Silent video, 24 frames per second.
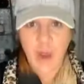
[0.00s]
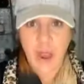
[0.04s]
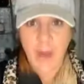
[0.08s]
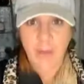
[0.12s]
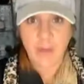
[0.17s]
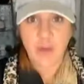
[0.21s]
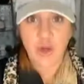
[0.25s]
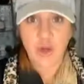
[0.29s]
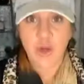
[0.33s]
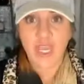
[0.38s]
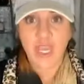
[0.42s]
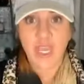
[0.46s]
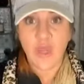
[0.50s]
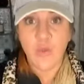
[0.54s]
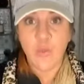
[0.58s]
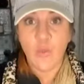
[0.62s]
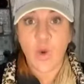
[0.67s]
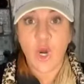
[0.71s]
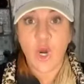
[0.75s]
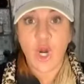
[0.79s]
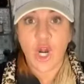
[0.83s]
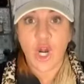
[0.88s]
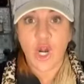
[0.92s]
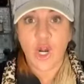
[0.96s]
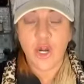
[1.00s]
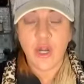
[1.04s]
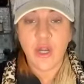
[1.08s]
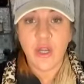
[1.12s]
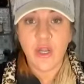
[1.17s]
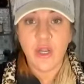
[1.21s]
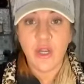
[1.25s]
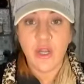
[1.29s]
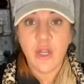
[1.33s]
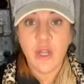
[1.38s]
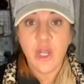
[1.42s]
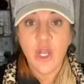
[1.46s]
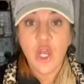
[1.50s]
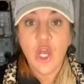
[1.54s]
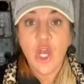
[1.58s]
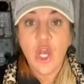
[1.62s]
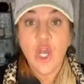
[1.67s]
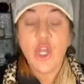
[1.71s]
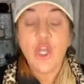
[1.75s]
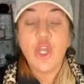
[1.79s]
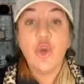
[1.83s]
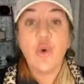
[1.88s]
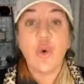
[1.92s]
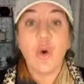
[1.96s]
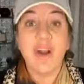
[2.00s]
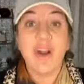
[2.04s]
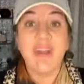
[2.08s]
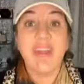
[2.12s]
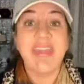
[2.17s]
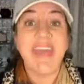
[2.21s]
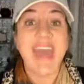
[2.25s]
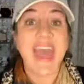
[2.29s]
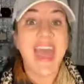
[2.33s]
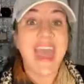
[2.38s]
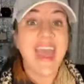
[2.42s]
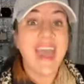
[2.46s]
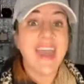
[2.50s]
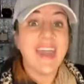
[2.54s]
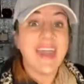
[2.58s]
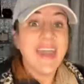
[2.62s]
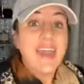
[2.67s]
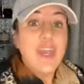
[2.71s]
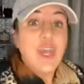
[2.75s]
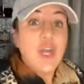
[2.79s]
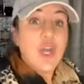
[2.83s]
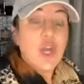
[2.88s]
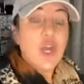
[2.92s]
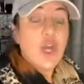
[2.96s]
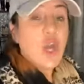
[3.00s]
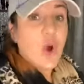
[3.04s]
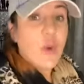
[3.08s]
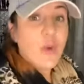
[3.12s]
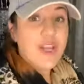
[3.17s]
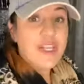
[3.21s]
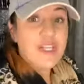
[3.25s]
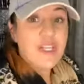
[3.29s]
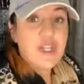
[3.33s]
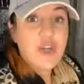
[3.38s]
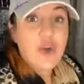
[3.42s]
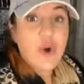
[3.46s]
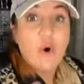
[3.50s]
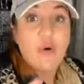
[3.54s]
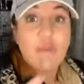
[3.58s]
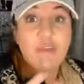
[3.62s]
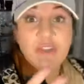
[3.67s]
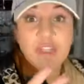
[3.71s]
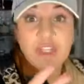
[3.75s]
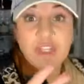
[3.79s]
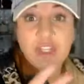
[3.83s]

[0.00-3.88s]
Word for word: your keyword, you're then going to go over to your